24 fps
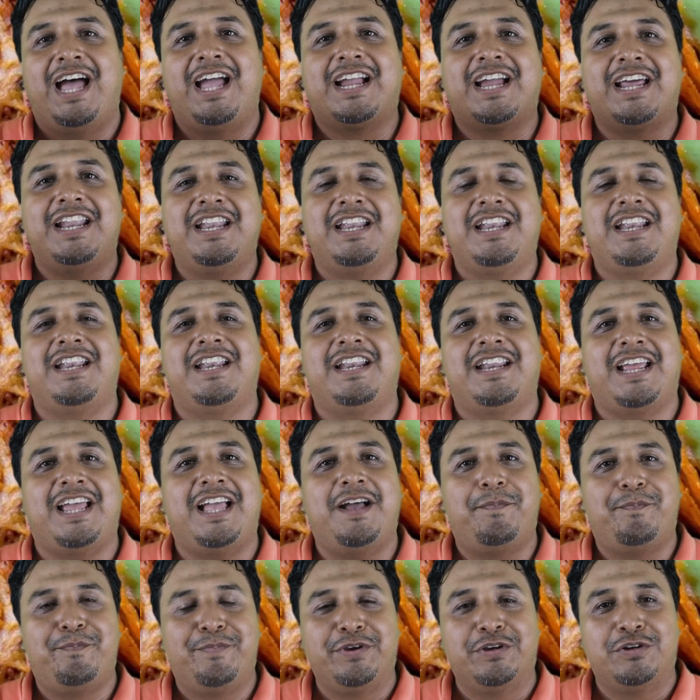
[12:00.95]
I can
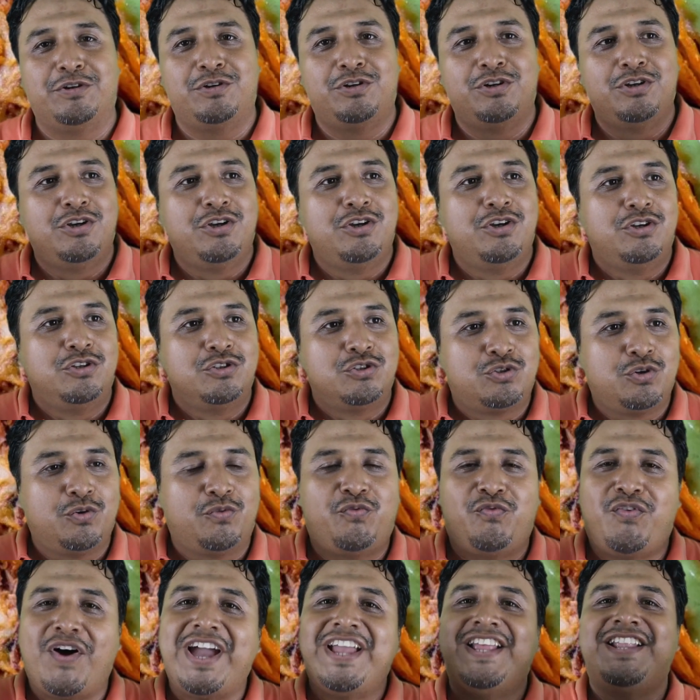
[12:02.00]
help you to
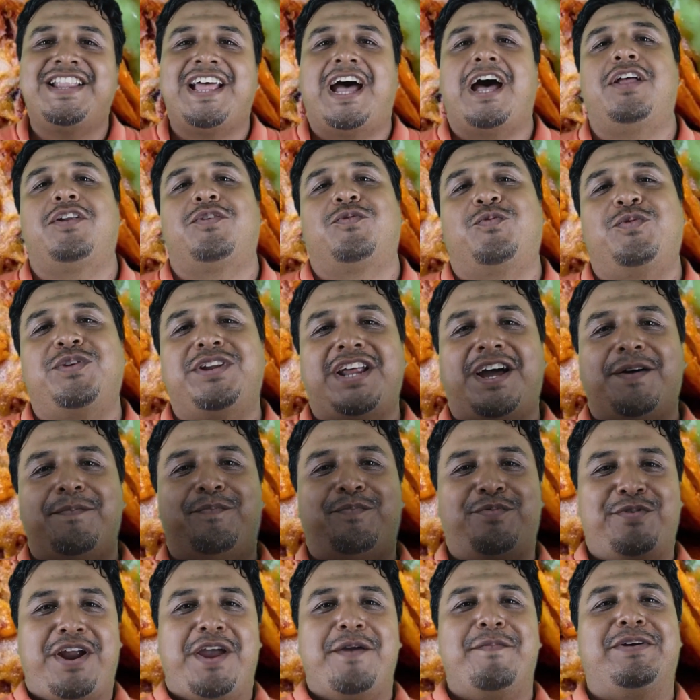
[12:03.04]
find out with a
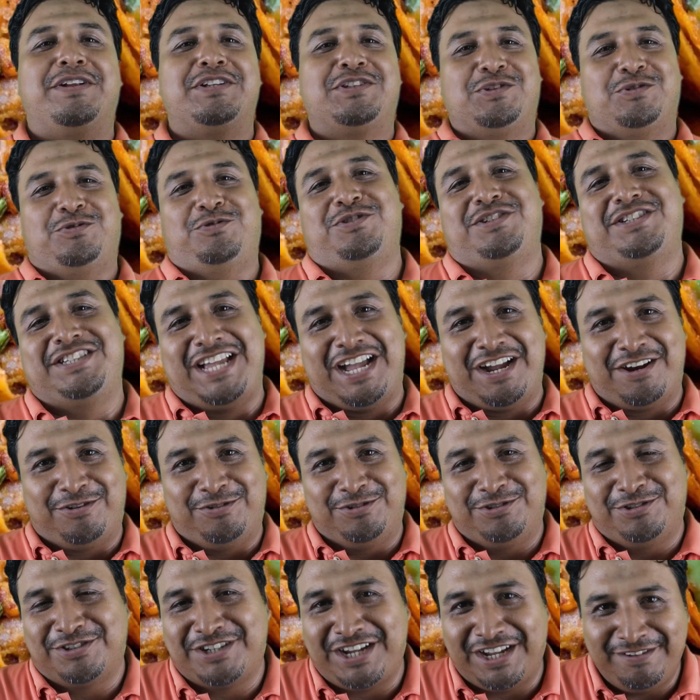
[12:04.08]
private tour
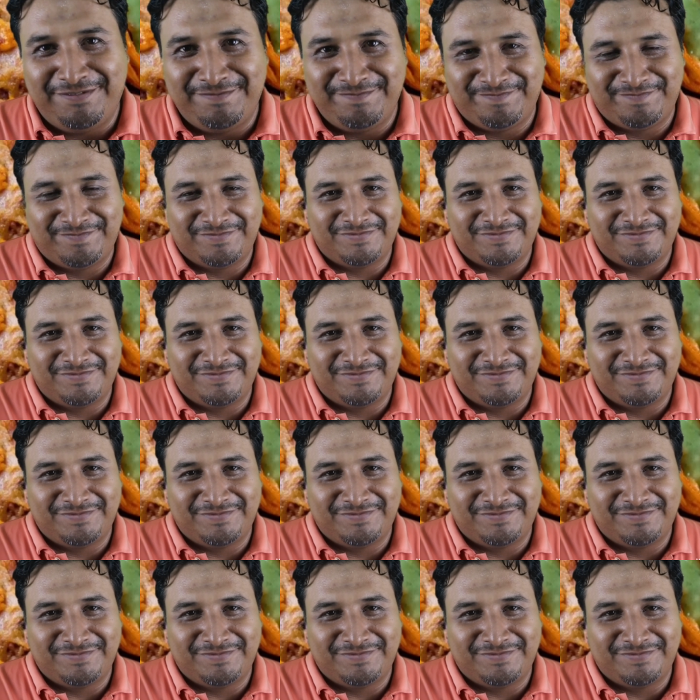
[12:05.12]
tacos, okay?